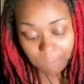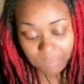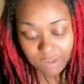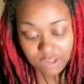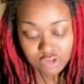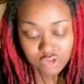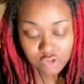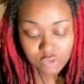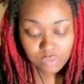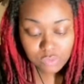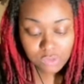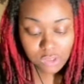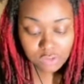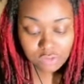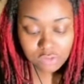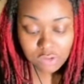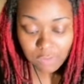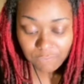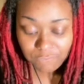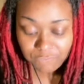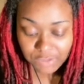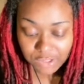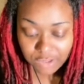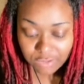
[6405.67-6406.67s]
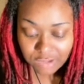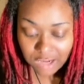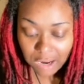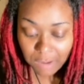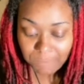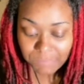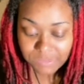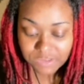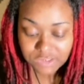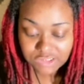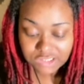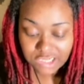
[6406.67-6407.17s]
I bet you will. You're gonna
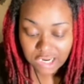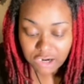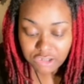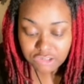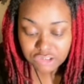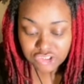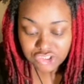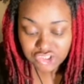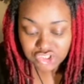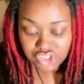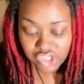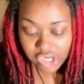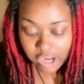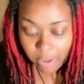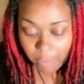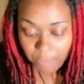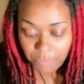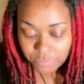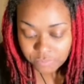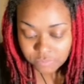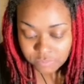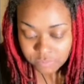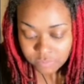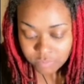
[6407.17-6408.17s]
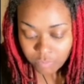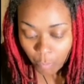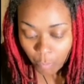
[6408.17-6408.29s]
figure it out and be scared as shit.